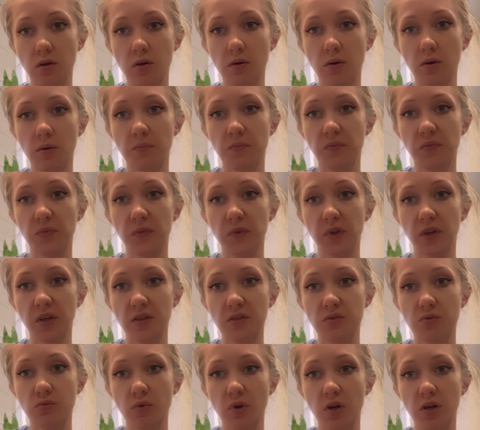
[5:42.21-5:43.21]

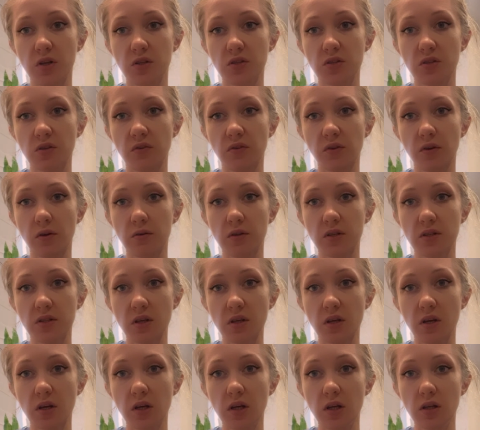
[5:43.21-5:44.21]
Yes, right. There
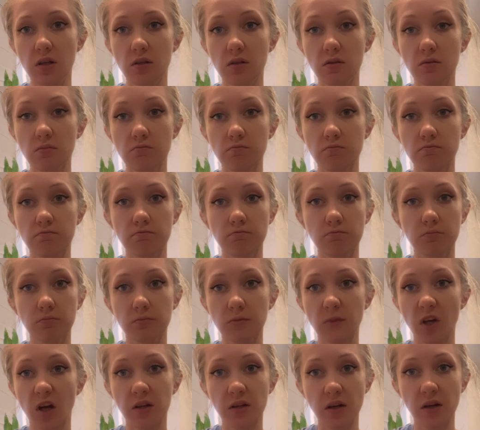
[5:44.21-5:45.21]
is an
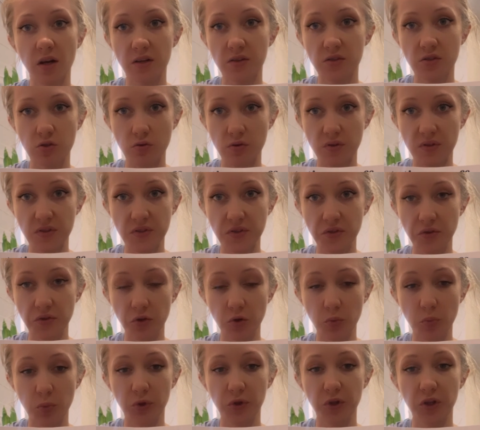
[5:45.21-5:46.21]
extra
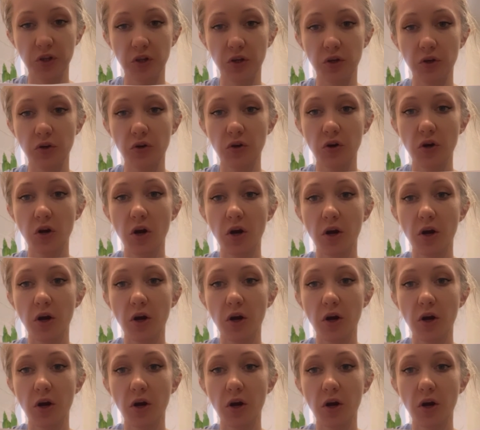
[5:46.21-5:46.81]
syllable here.